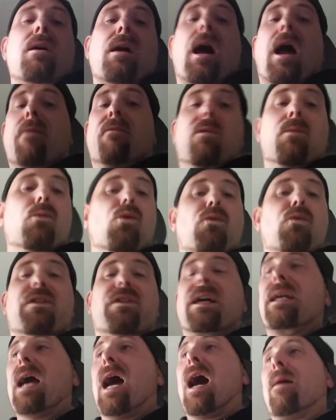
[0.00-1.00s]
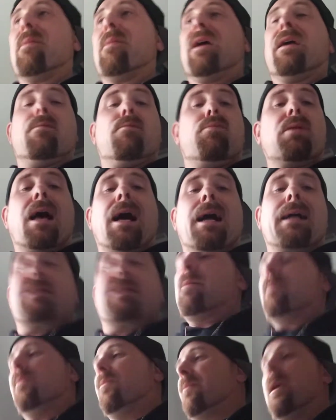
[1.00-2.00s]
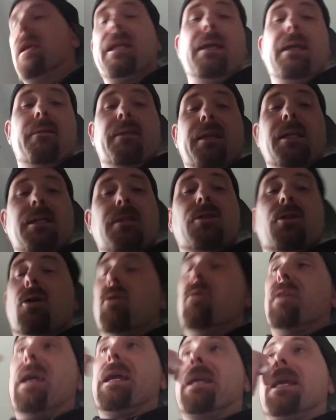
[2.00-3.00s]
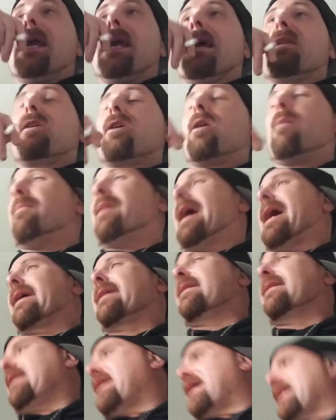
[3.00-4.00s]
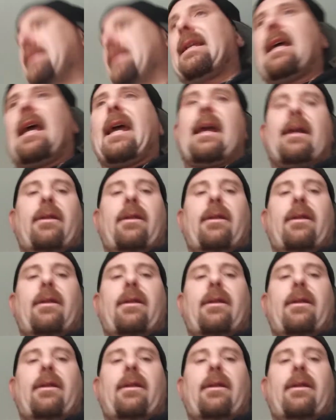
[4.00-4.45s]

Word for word: I remove the comment and block them immediately so they can't come back the next day